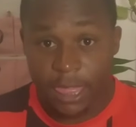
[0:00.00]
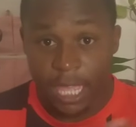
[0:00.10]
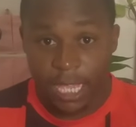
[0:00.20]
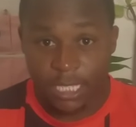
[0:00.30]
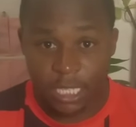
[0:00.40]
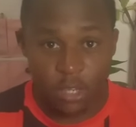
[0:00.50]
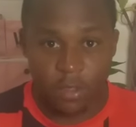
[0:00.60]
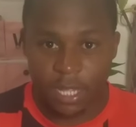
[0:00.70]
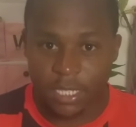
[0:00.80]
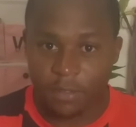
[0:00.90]
There is a
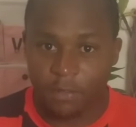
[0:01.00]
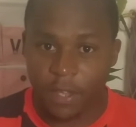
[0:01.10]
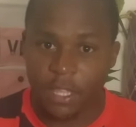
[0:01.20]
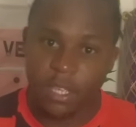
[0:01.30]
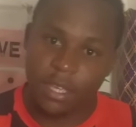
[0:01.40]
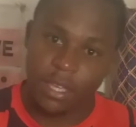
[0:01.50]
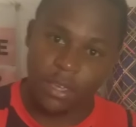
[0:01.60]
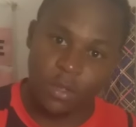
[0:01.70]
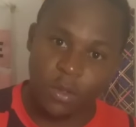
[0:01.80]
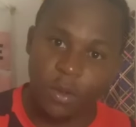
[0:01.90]
United fan,
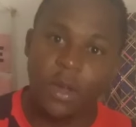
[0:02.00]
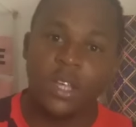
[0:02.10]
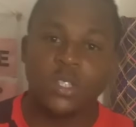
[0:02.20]
you know.